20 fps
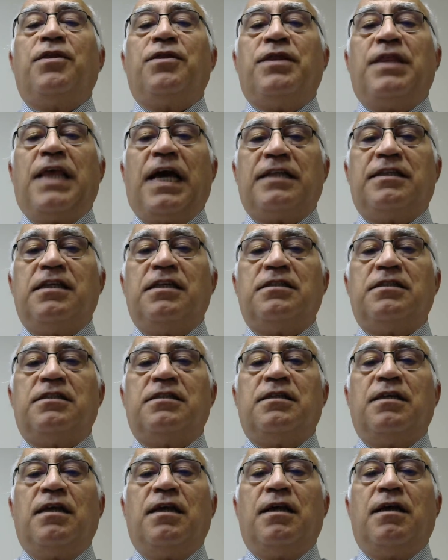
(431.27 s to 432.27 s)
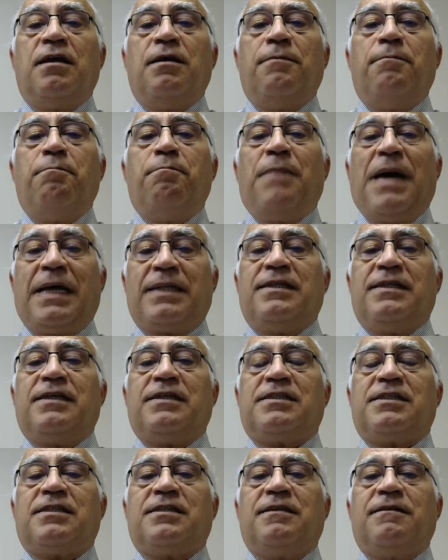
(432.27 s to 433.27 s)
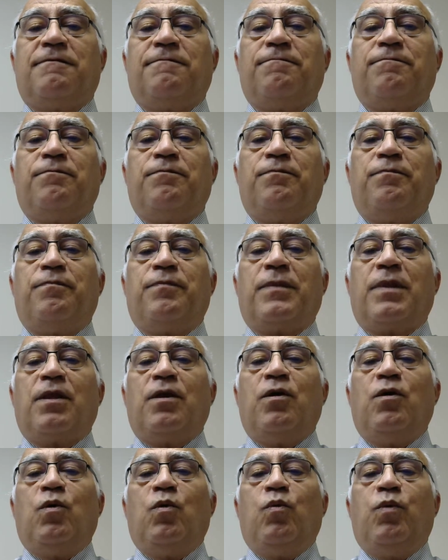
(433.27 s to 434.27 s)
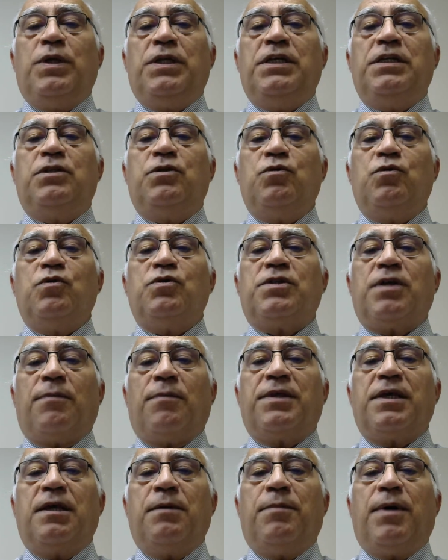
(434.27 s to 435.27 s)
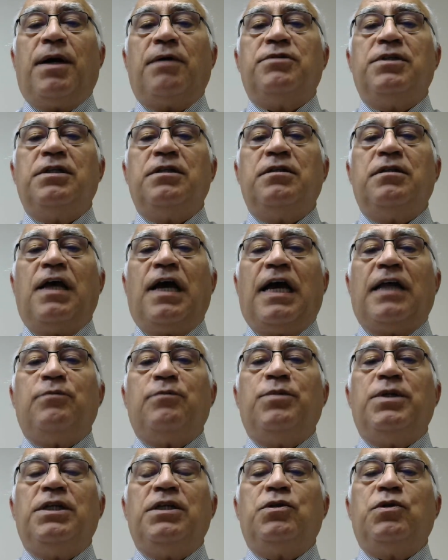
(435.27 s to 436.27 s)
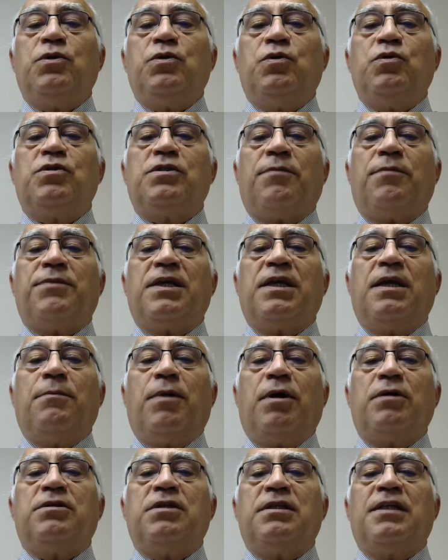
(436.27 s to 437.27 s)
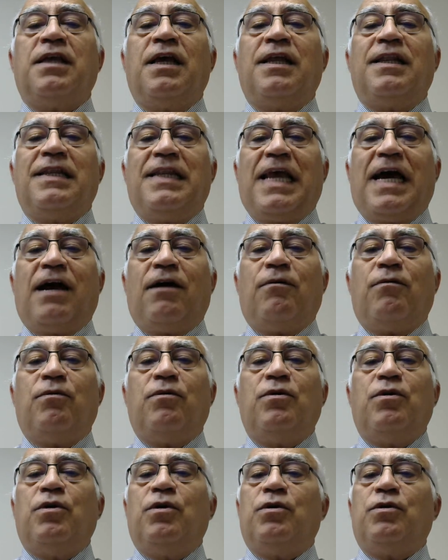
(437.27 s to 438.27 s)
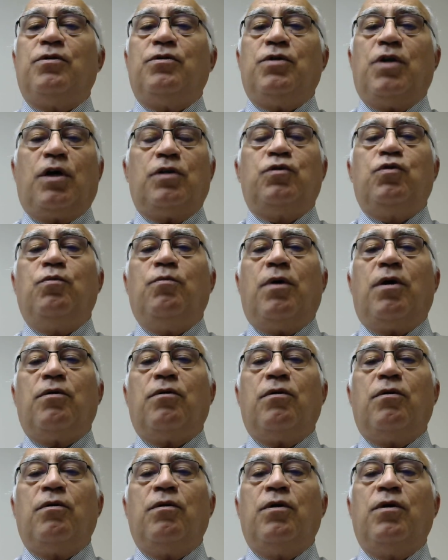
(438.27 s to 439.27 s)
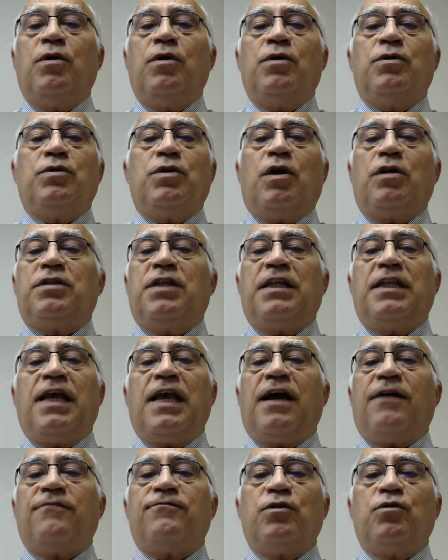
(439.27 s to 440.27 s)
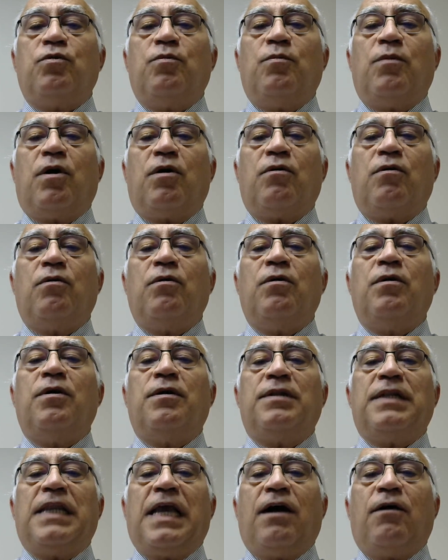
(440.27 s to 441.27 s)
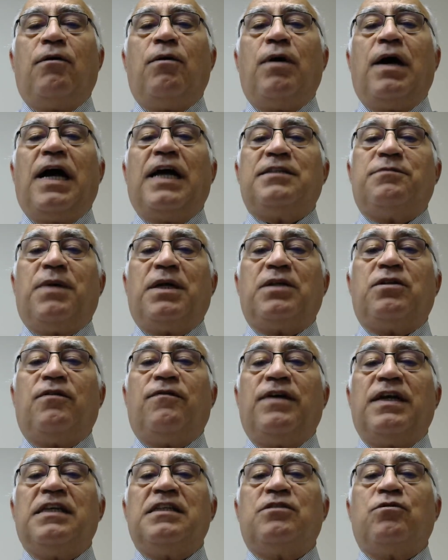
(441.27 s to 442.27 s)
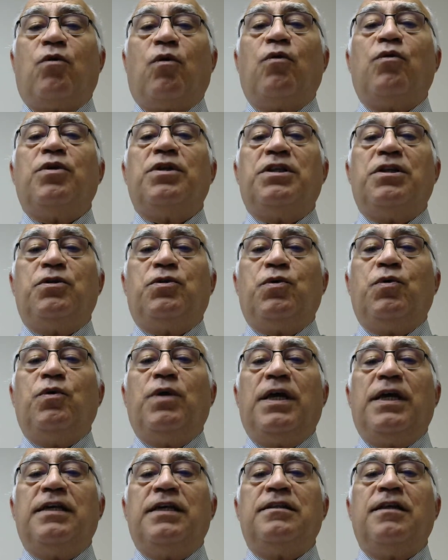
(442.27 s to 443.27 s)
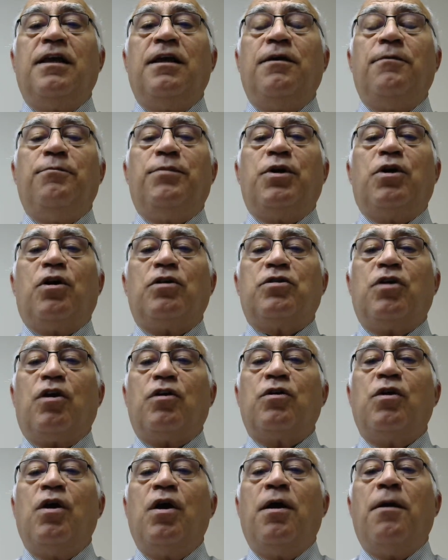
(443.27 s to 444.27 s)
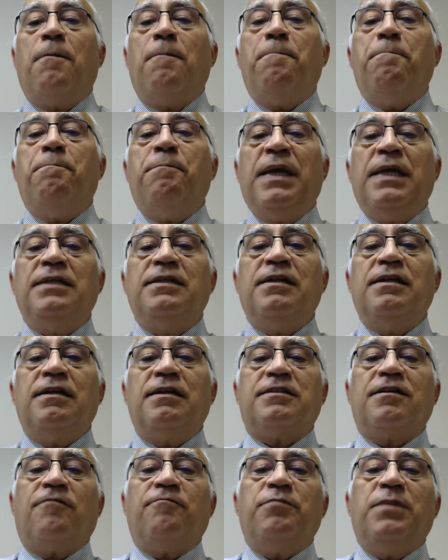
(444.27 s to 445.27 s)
That is madness. We need to do something about it, and we need to do something about it now. Not tomorrow, not the day after tomorrow, now. As a matter of fact, it's already too late because there are millions